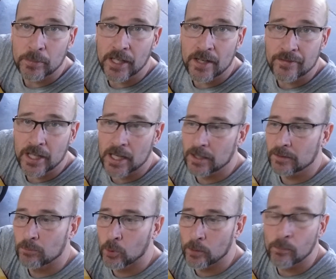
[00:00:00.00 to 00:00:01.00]
but I've
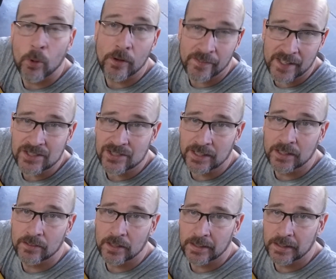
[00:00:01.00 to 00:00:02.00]
got more important things to
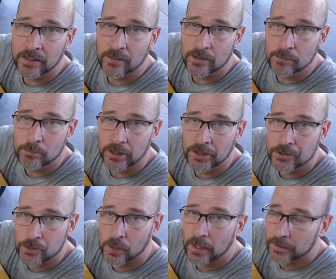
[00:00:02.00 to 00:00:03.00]
get right now than billet
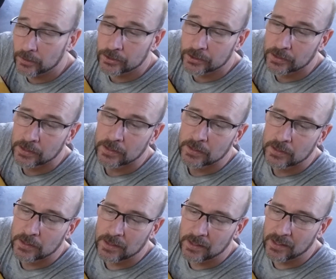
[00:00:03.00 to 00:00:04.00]
strikers.
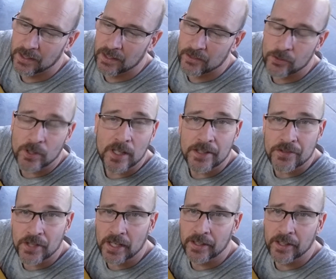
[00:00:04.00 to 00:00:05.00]
Uh, so I
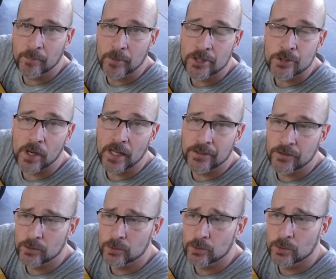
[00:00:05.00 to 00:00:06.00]
decided I'm going to try
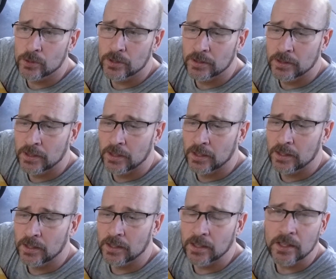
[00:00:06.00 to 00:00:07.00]
to
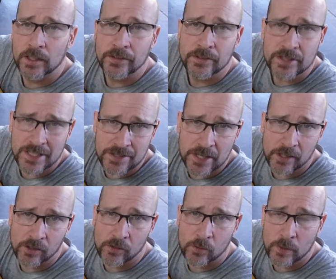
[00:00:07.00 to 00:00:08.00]
uh,
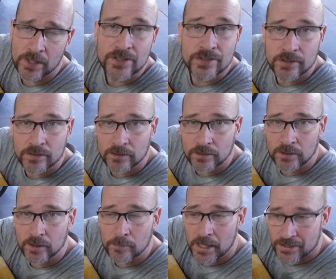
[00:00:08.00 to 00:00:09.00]
detail the ones,
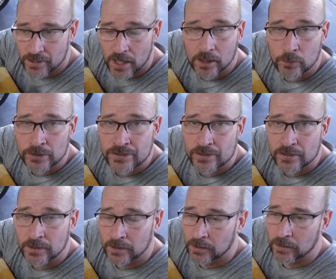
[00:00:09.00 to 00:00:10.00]
uh, my stock ones,
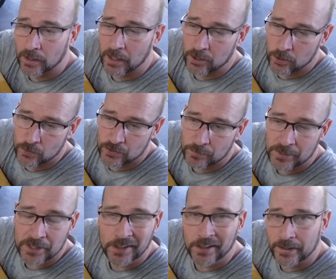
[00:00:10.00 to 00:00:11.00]
and use them.
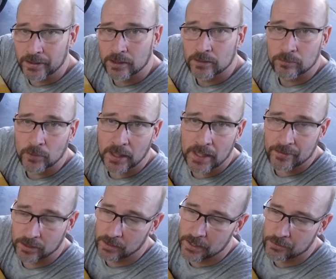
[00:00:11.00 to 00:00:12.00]
And then later, when I have
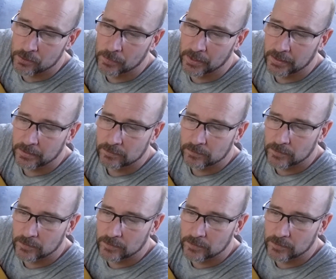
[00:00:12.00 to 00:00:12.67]
a little extra money,